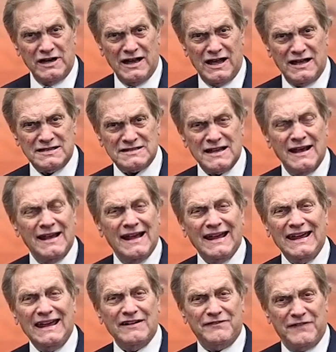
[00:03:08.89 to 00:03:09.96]
to us
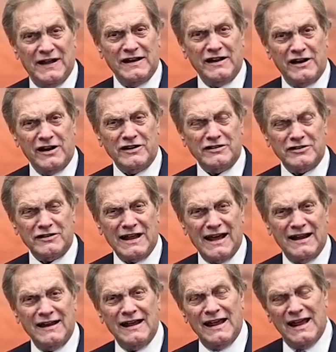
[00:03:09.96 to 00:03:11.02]
get funded under
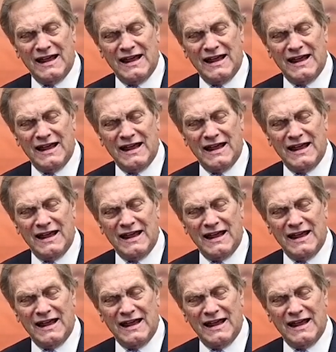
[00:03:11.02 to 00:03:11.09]
that.